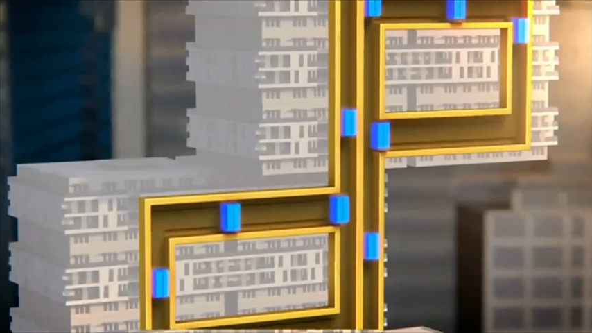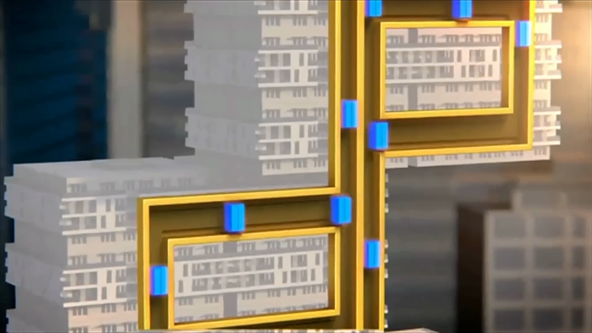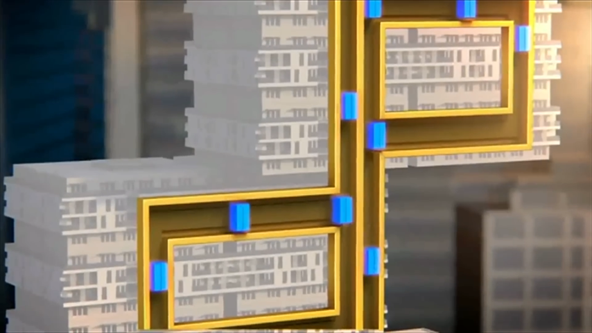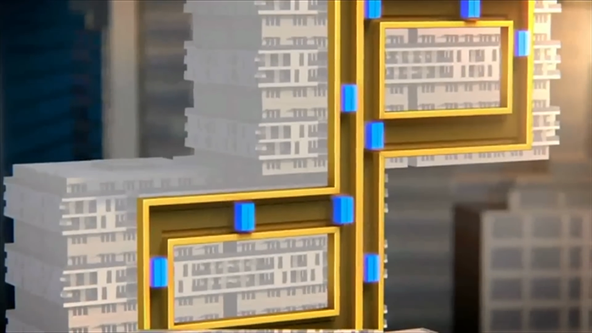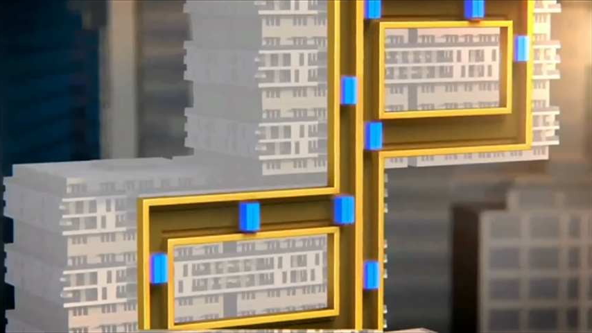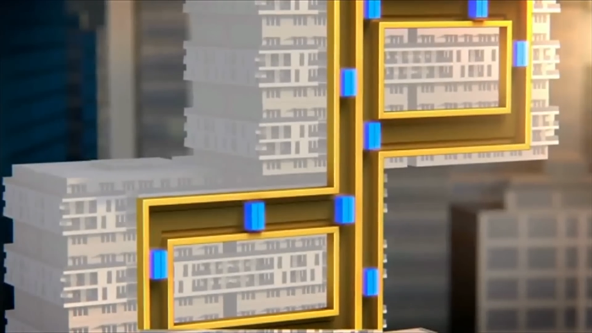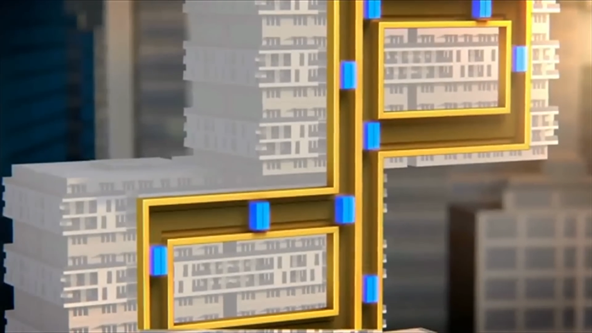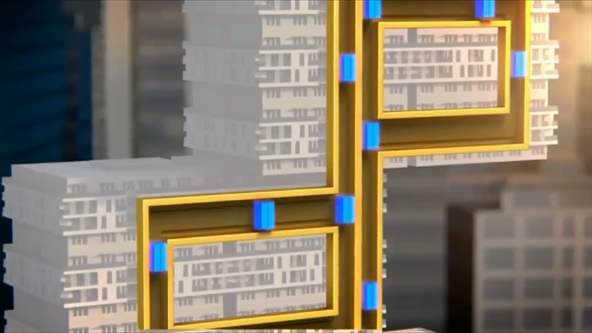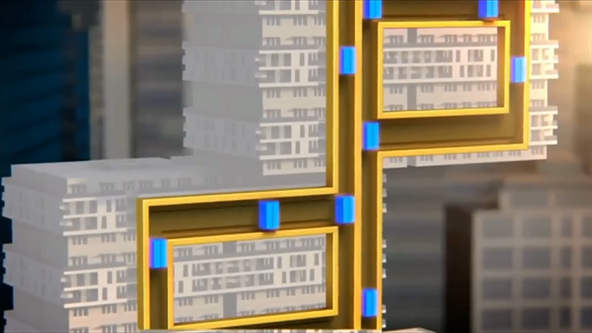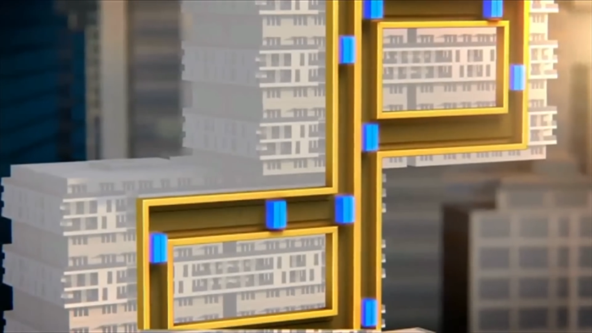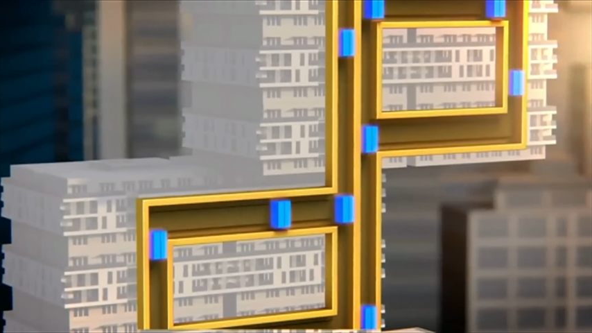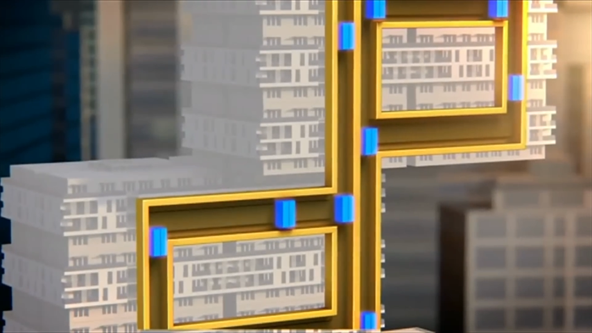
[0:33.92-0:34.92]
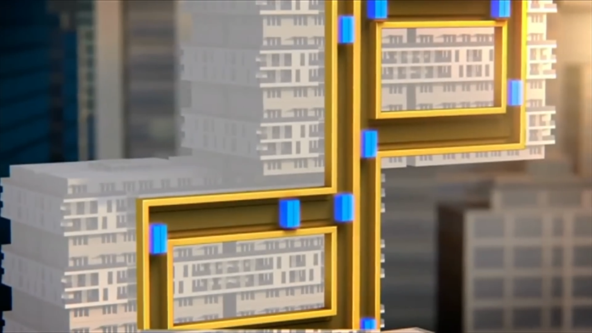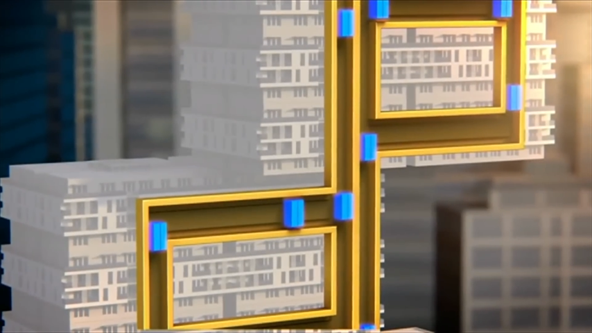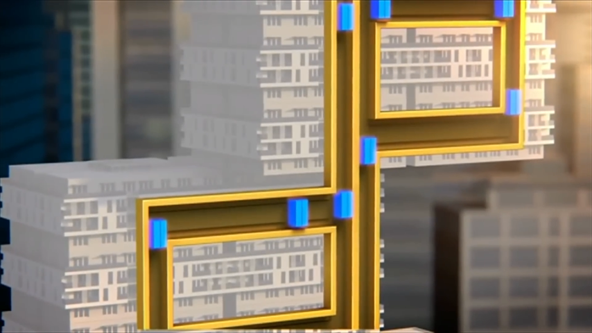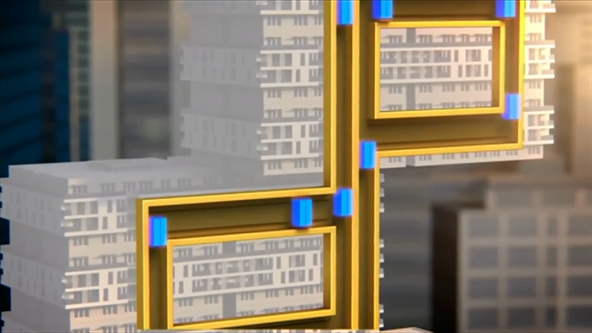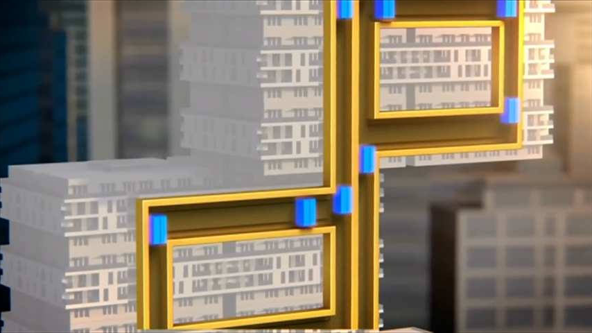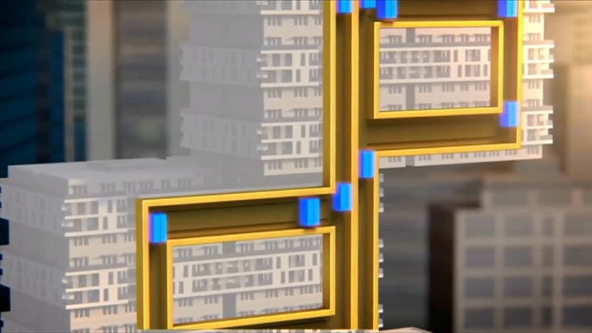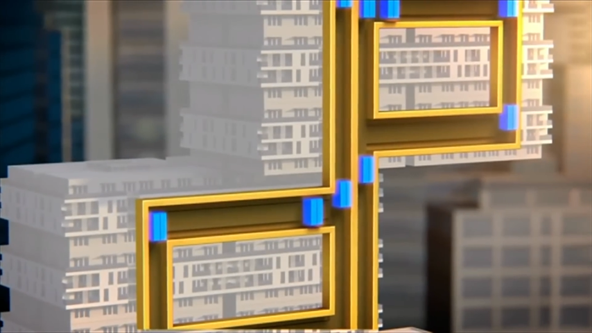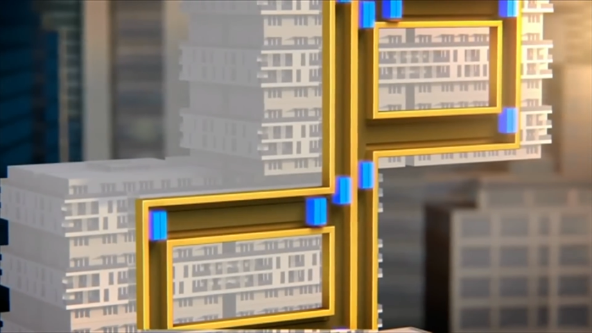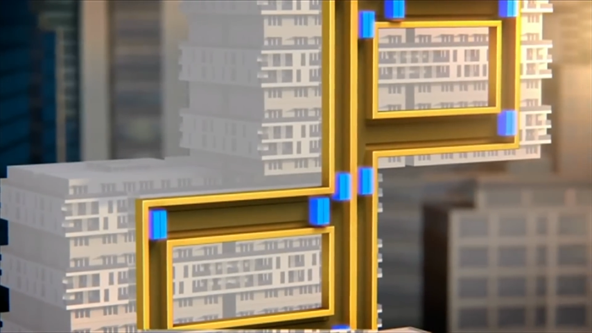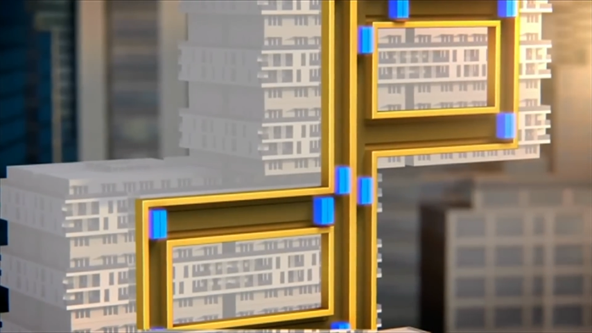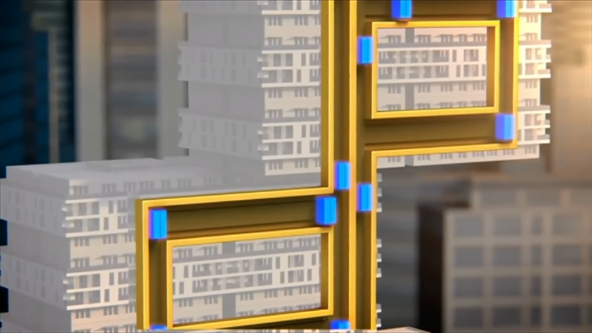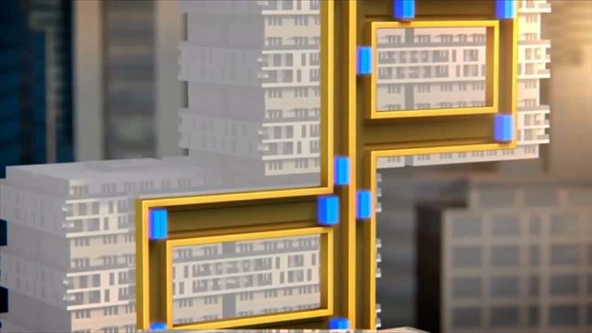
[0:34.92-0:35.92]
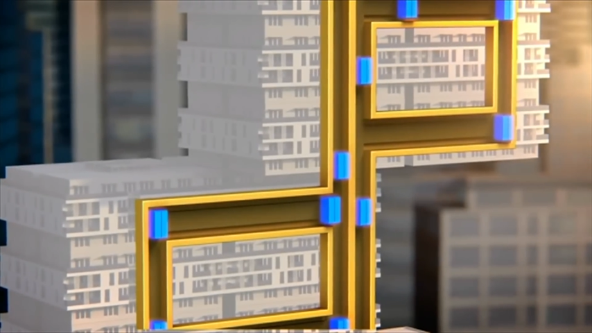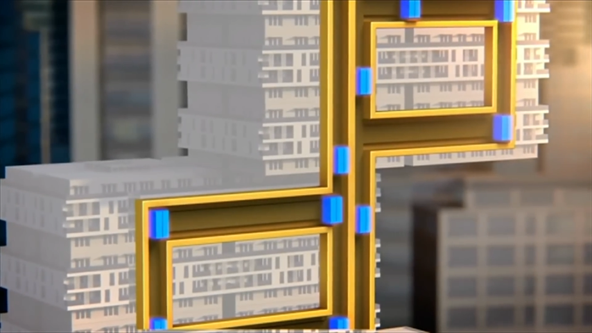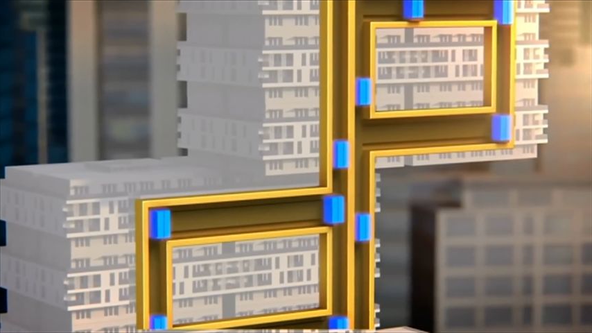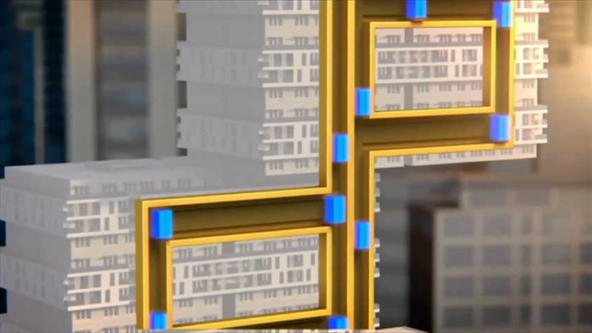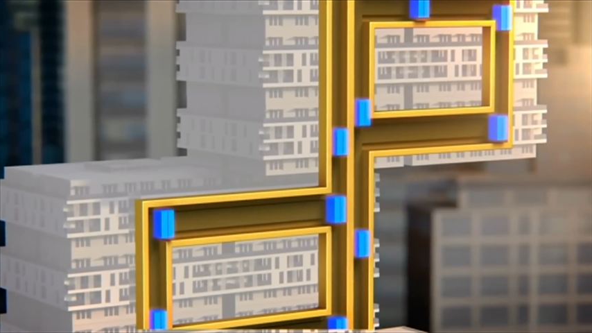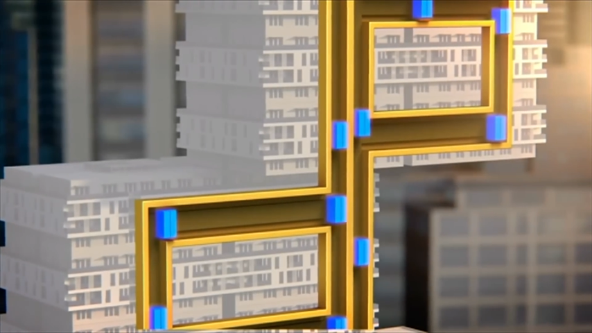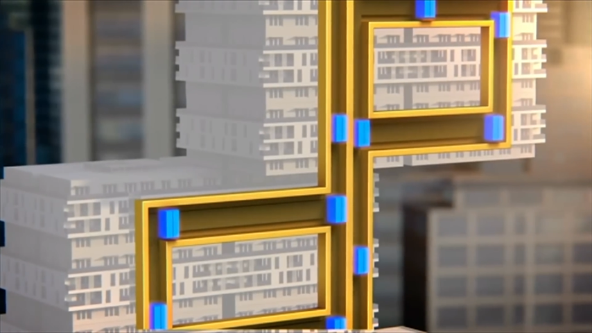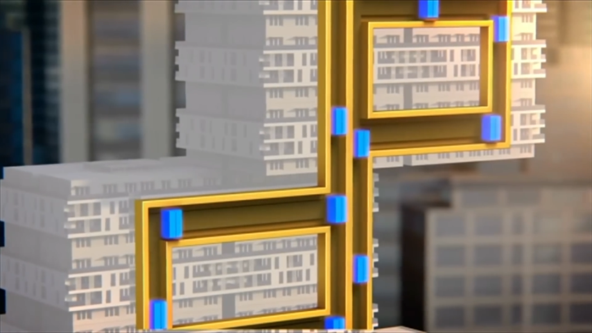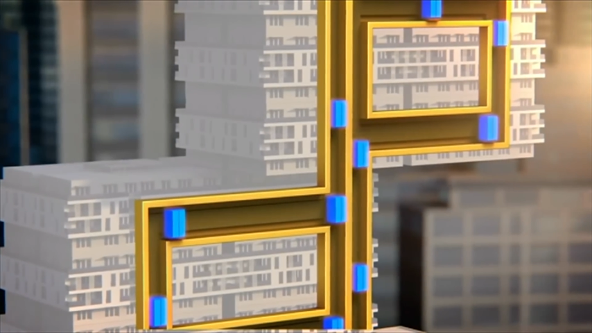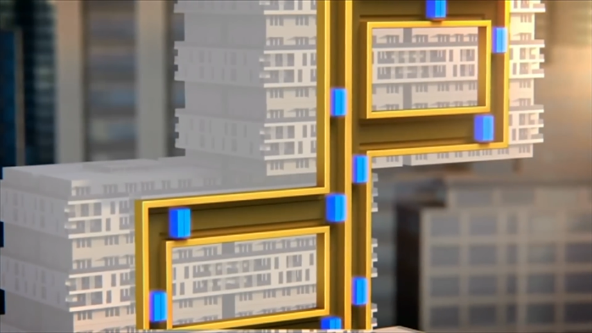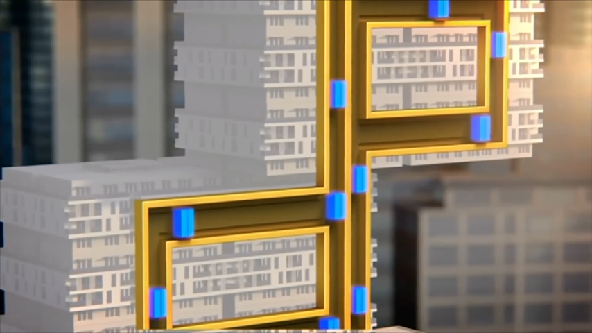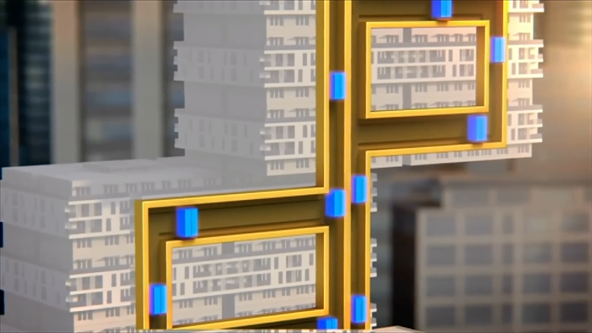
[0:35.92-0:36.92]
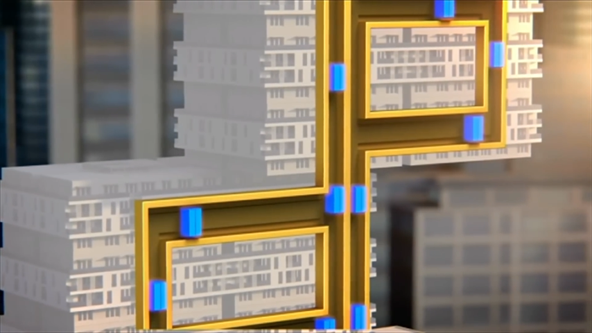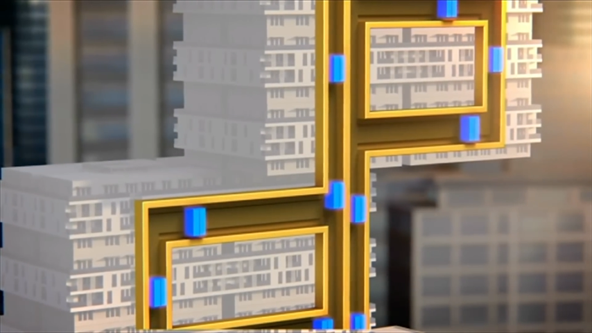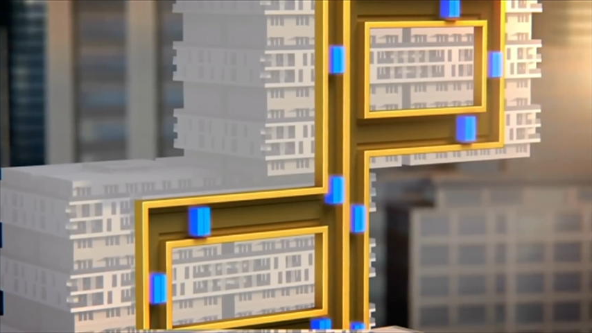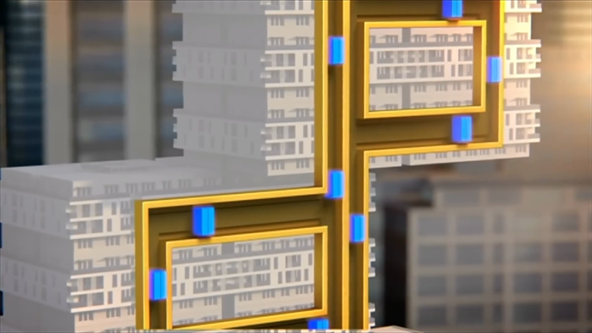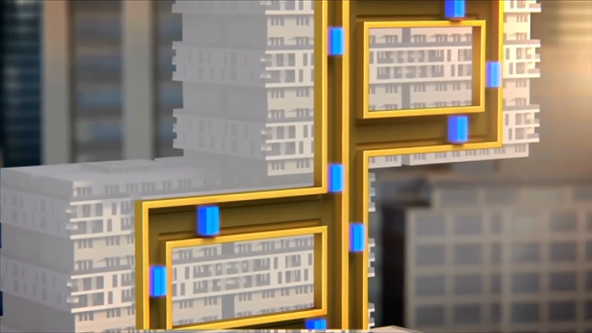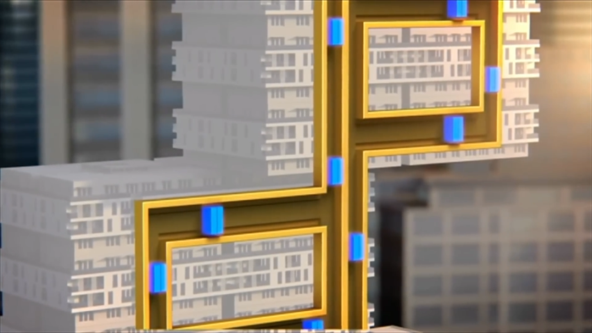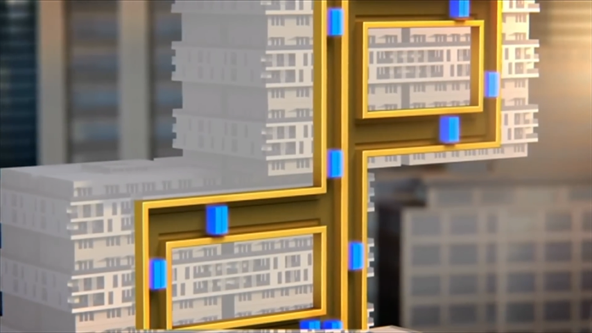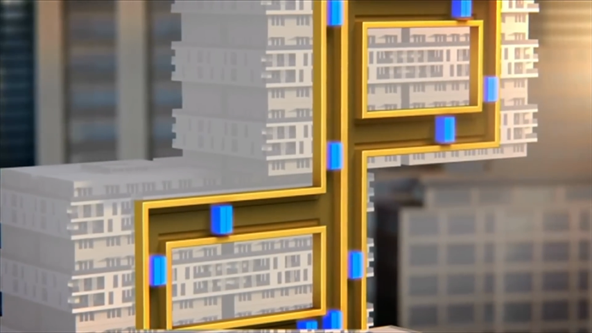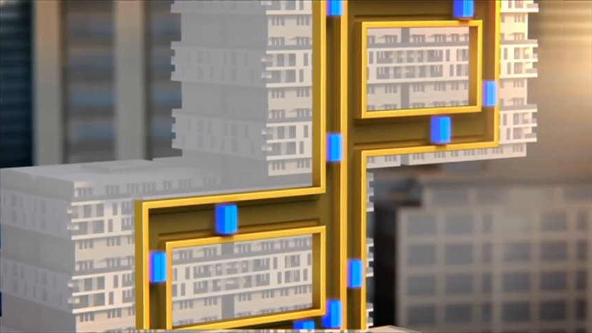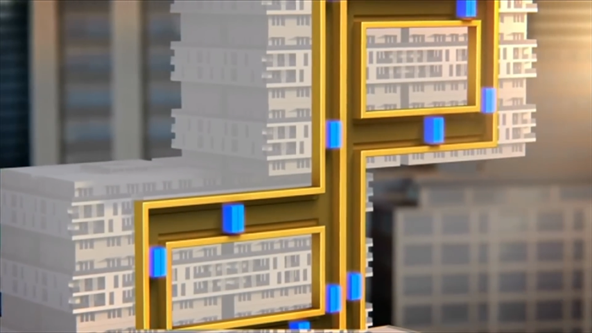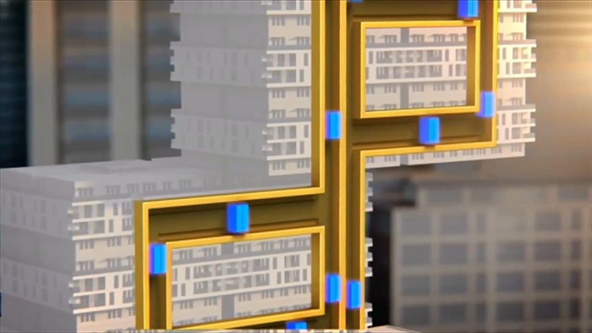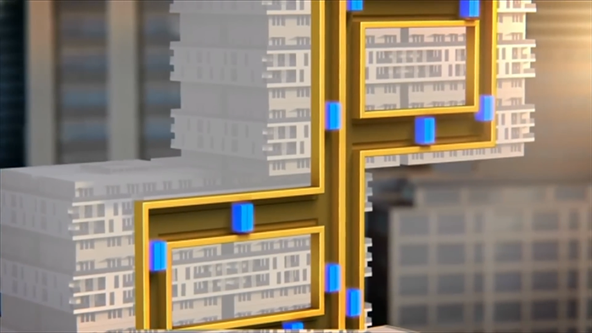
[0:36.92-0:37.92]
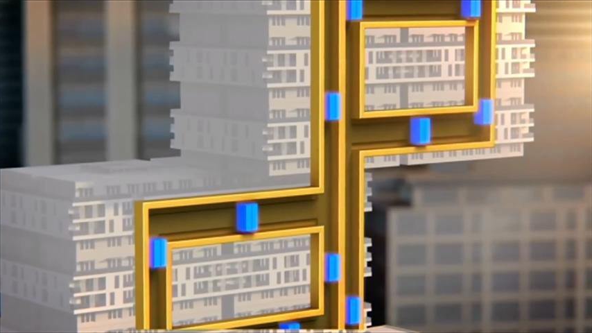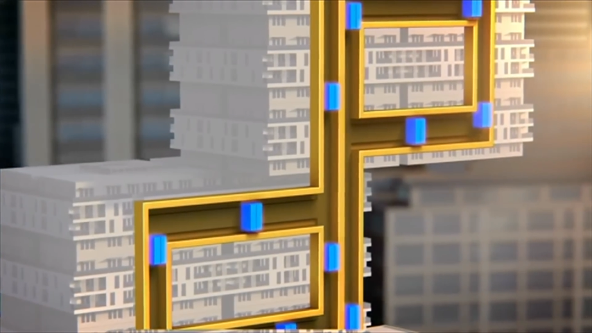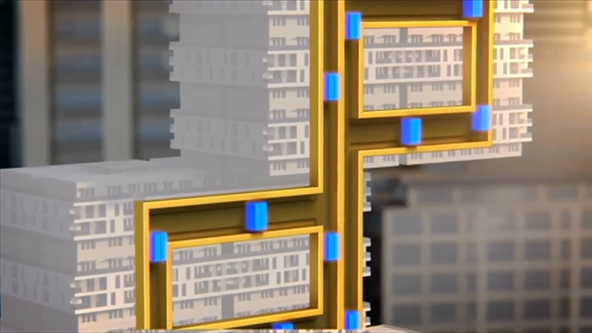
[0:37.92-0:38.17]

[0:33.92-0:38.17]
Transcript: Nobody's mouth can be seen.